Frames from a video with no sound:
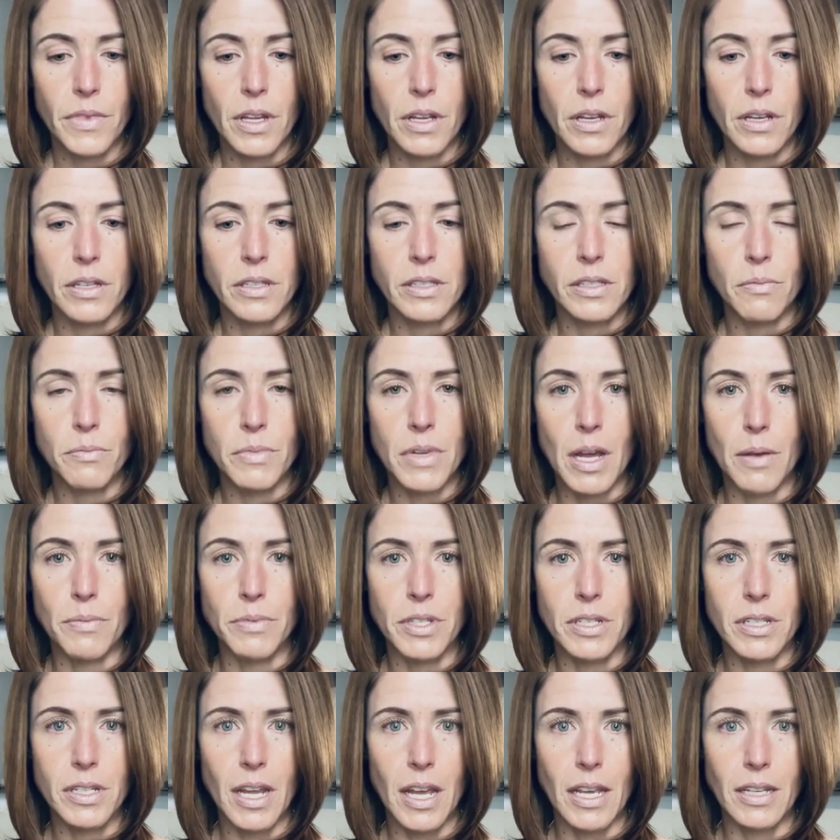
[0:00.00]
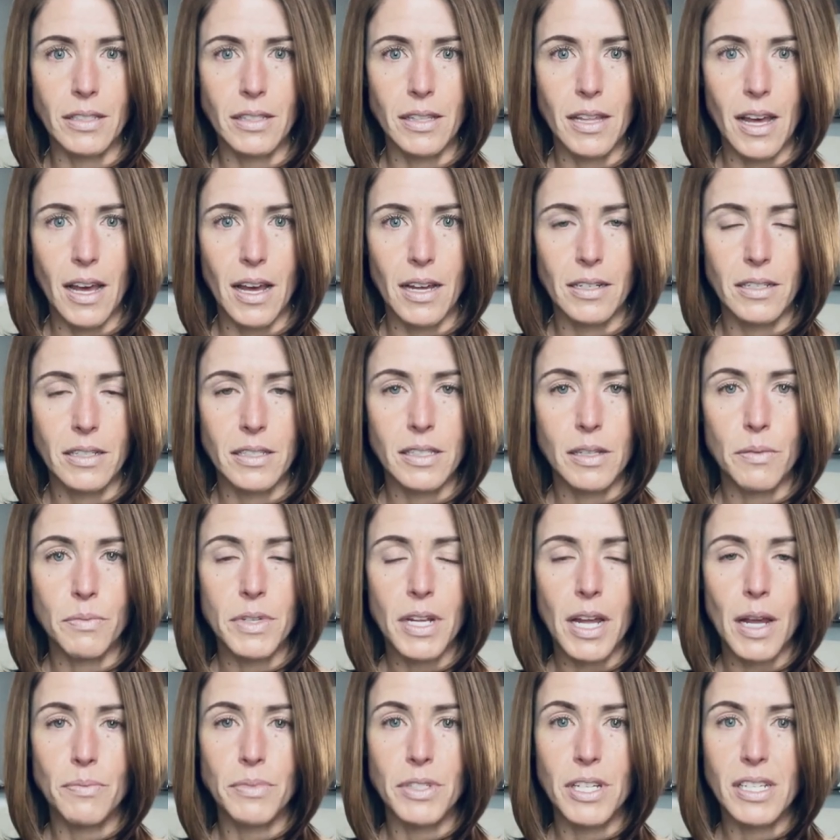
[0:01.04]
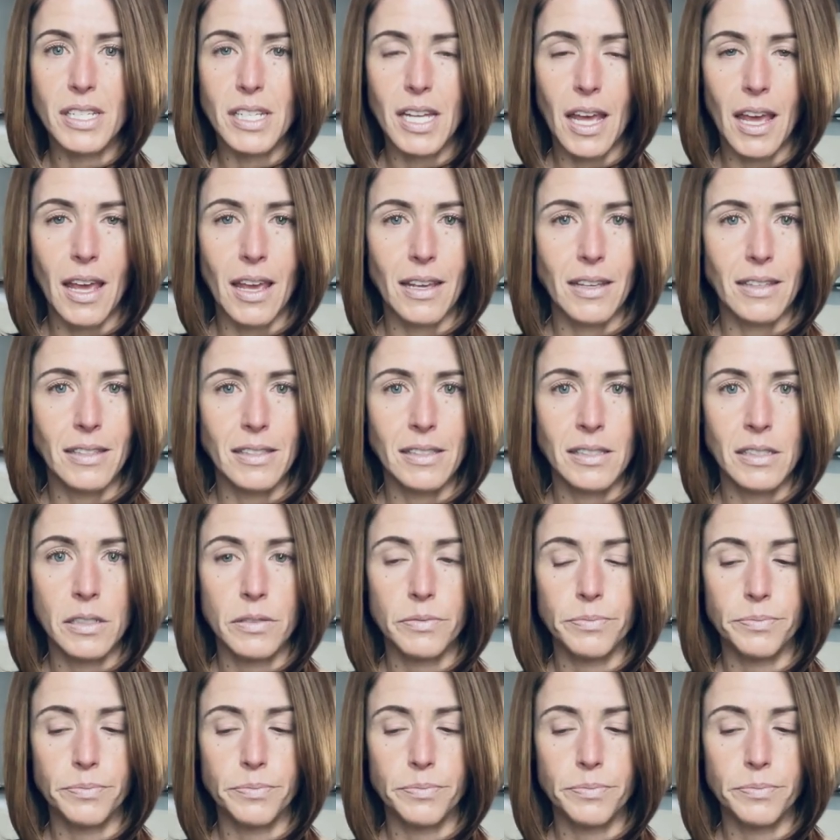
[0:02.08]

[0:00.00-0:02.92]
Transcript: but sometimes it takes that. Sometimes it takes